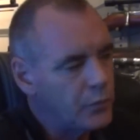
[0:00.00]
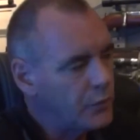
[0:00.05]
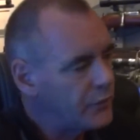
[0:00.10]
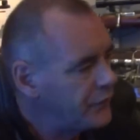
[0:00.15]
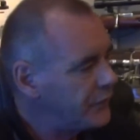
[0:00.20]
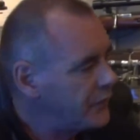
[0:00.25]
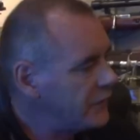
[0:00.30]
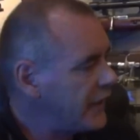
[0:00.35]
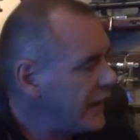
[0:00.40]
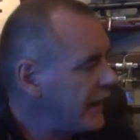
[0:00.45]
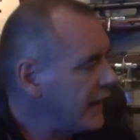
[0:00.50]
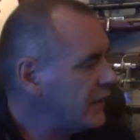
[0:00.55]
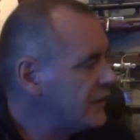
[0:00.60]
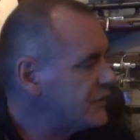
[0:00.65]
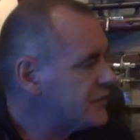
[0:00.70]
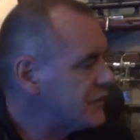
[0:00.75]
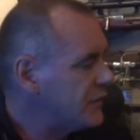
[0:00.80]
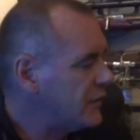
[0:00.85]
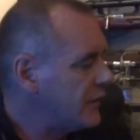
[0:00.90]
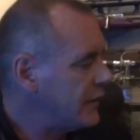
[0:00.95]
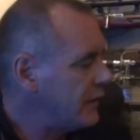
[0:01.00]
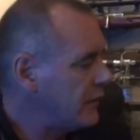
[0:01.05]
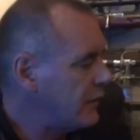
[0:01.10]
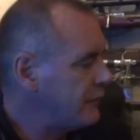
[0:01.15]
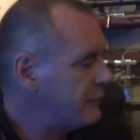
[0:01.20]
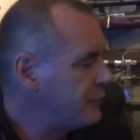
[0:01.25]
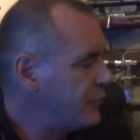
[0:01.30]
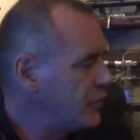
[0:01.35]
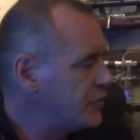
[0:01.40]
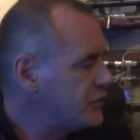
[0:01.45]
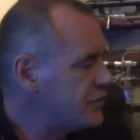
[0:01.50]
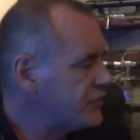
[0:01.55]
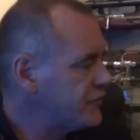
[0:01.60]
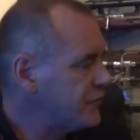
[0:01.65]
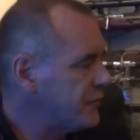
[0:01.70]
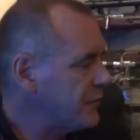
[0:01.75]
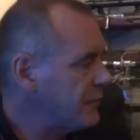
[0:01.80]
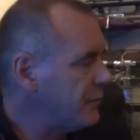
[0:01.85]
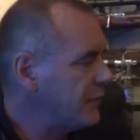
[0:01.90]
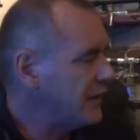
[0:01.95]
with the daggers, I, I, purchased
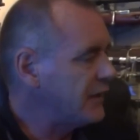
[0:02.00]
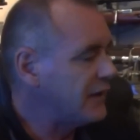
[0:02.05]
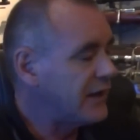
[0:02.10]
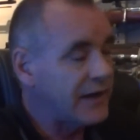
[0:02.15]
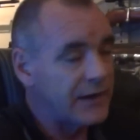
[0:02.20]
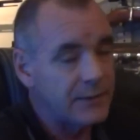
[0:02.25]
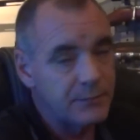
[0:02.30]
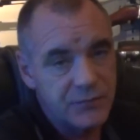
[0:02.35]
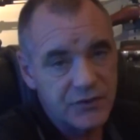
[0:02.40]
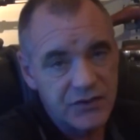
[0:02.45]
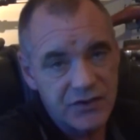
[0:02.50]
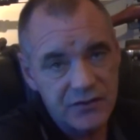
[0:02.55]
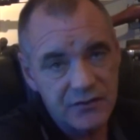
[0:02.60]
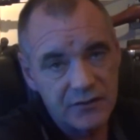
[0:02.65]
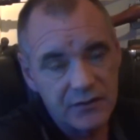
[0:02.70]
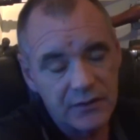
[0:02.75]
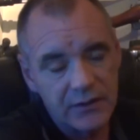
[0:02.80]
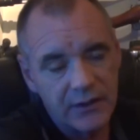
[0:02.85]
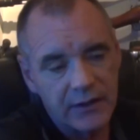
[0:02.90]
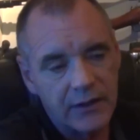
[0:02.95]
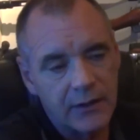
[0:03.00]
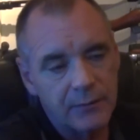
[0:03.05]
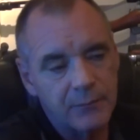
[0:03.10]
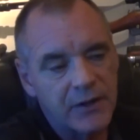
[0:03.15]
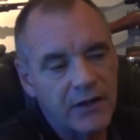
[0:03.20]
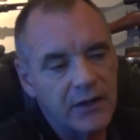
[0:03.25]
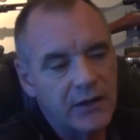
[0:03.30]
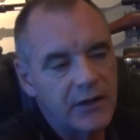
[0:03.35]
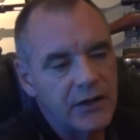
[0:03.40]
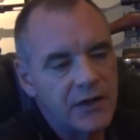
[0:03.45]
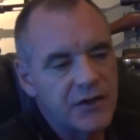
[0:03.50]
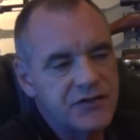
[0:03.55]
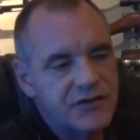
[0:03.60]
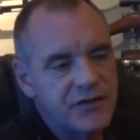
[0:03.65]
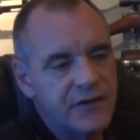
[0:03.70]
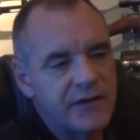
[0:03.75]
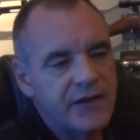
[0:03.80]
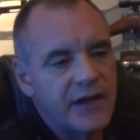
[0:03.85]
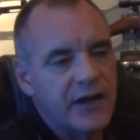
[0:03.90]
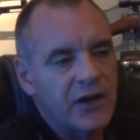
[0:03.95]
from the big names. Um, it's
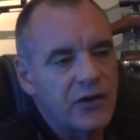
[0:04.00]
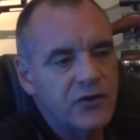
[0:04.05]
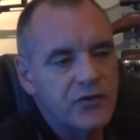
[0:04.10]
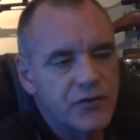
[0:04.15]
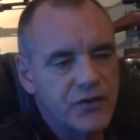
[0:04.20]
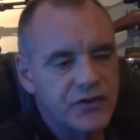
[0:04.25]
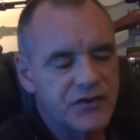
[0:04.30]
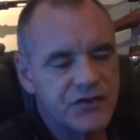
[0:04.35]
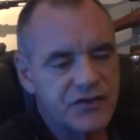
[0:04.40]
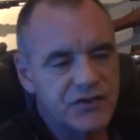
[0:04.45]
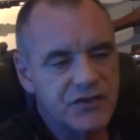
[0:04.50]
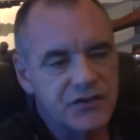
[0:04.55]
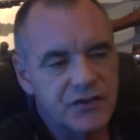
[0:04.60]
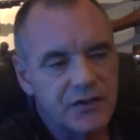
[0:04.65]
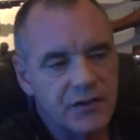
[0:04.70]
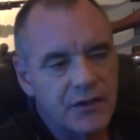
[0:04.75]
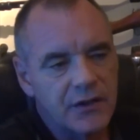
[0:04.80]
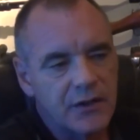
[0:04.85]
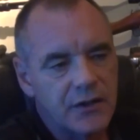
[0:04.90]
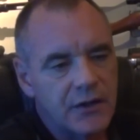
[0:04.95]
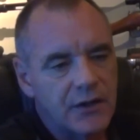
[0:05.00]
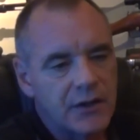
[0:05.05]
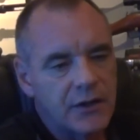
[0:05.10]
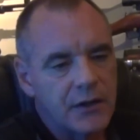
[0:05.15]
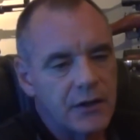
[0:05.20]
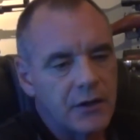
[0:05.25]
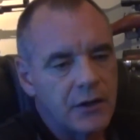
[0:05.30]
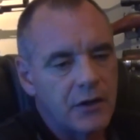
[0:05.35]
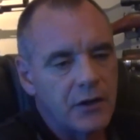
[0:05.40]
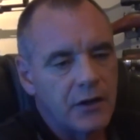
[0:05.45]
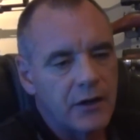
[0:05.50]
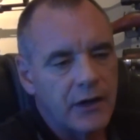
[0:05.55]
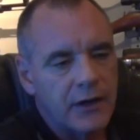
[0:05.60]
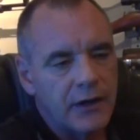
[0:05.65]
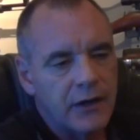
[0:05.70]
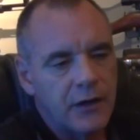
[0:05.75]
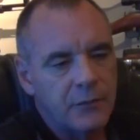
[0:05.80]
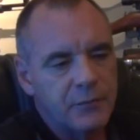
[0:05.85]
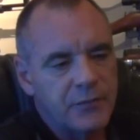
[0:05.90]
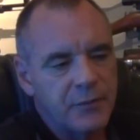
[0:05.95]
in their interest, uh,
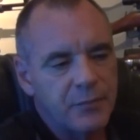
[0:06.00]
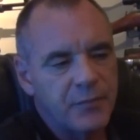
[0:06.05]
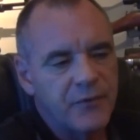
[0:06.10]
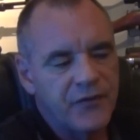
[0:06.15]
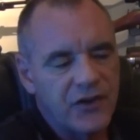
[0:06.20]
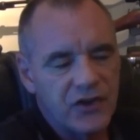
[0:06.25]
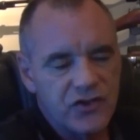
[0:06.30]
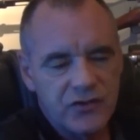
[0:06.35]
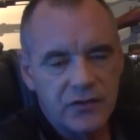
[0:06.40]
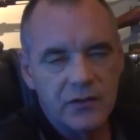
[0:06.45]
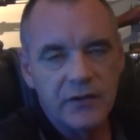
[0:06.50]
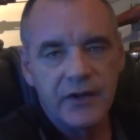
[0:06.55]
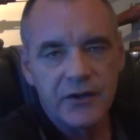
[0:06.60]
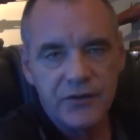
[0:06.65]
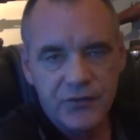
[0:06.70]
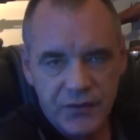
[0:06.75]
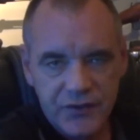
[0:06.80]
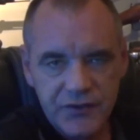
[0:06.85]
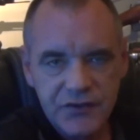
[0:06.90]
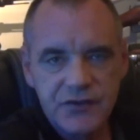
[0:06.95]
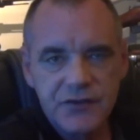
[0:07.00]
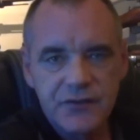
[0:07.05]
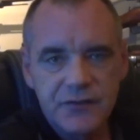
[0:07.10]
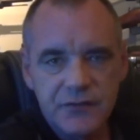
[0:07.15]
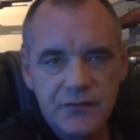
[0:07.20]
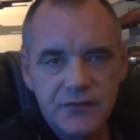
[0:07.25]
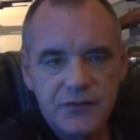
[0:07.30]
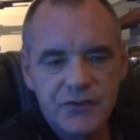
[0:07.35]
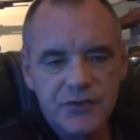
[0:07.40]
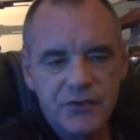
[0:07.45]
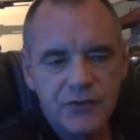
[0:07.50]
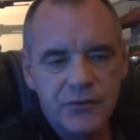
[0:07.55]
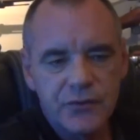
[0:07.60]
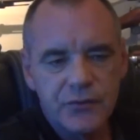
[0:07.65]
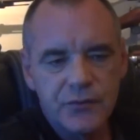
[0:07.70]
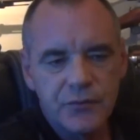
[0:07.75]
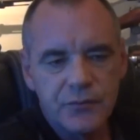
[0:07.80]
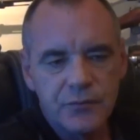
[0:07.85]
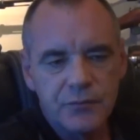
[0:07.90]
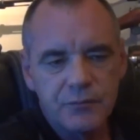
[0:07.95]
their professional interest,
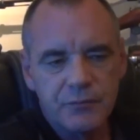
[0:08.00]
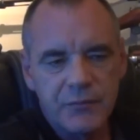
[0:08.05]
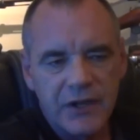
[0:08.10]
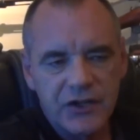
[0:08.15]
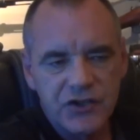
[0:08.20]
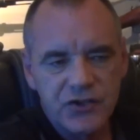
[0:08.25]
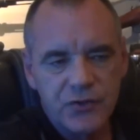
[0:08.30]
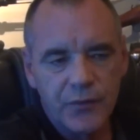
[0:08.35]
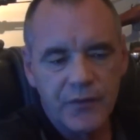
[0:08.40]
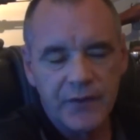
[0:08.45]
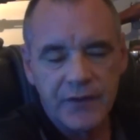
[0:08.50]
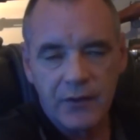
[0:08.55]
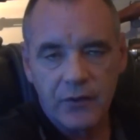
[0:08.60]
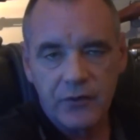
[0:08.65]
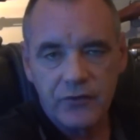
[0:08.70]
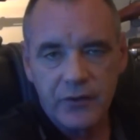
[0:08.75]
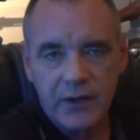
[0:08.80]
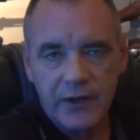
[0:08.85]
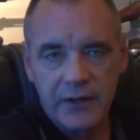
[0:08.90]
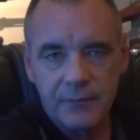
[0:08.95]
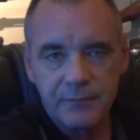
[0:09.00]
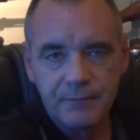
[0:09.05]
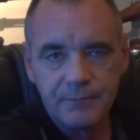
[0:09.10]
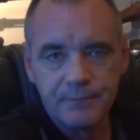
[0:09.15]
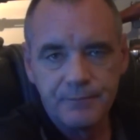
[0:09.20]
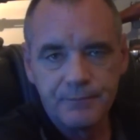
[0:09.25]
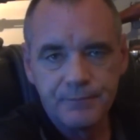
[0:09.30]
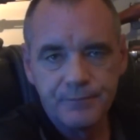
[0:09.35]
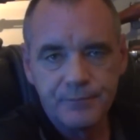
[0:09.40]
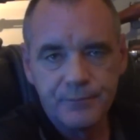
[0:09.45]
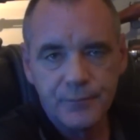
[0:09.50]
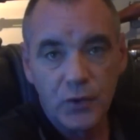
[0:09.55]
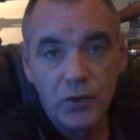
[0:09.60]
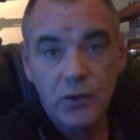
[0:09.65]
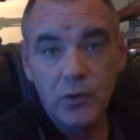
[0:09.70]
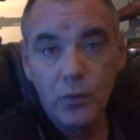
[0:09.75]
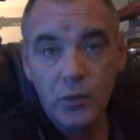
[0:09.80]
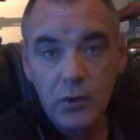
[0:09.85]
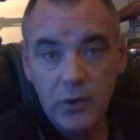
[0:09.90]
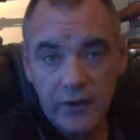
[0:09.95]
to make sure they're not trying to pull
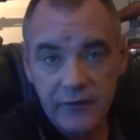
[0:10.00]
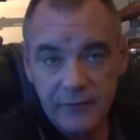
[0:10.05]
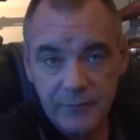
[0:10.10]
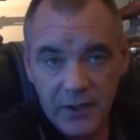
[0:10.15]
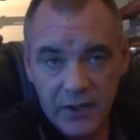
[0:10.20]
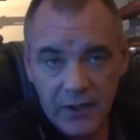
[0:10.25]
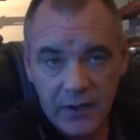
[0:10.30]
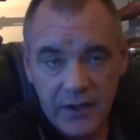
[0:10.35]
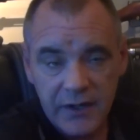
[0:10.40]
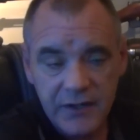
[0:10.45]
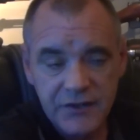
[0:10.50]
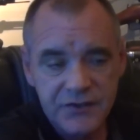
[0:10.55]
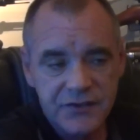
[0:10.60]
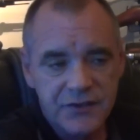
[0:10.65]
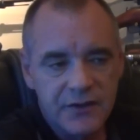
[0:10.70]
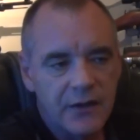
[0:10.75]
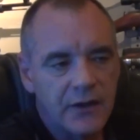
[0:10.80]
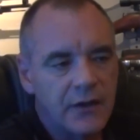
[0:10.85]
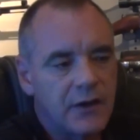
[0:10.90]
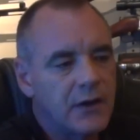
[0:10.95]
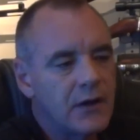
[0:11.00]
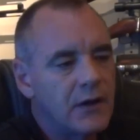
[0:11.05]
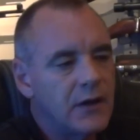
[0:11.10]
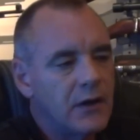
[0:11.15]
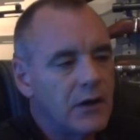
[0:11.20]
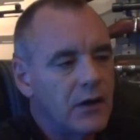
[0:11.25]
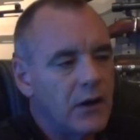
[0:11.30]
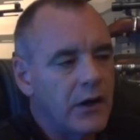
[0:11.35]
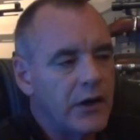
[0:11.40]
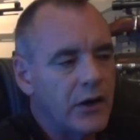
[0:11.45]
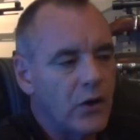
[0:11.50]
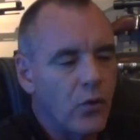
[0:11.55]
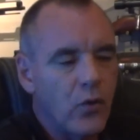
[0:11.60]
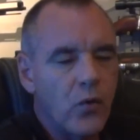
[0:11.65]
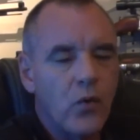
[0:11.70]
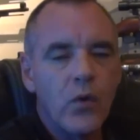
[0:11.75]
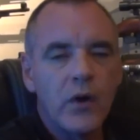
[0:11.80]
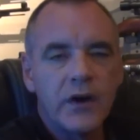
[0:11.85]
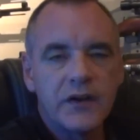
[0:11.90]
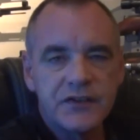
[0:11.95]
the wool over my eyes. I
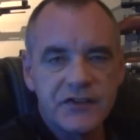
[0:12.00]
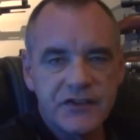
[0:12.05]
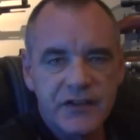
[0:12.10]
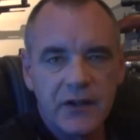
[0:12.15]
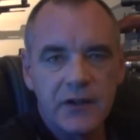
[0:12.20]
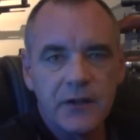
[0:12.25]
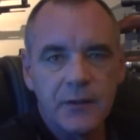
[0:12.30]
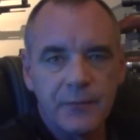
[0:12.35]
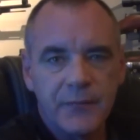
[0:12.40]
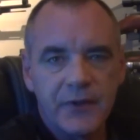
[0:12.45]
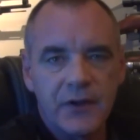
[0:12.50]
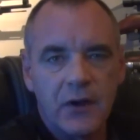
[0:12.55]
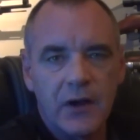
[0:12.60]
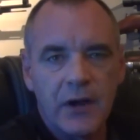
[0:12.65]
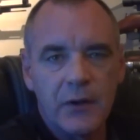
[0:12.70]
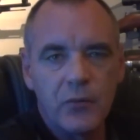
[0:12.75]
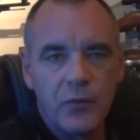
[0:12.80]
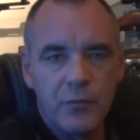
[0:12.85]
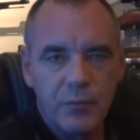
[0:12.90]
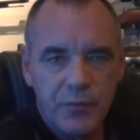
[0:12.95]
always tell them that I will